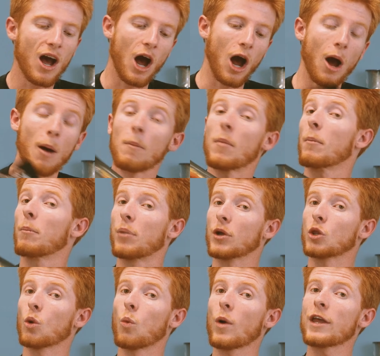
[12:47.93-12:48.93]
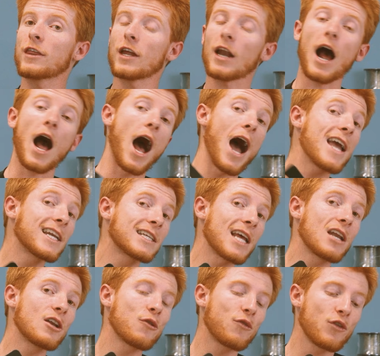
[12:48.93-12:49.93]
But the way that I
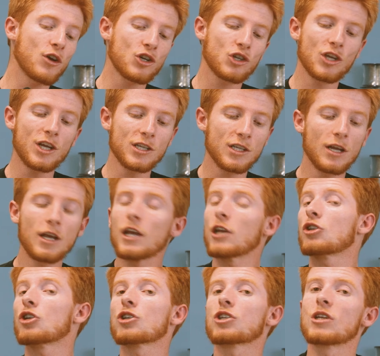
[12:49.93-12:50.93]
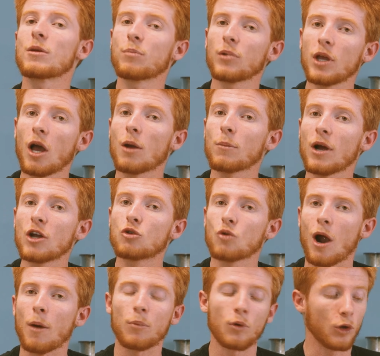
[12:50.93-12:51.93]
tend to fish these is just simply on my
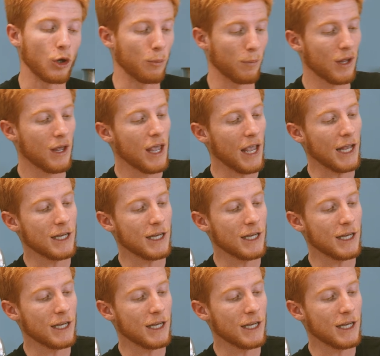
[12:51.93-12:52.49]
dropper loop.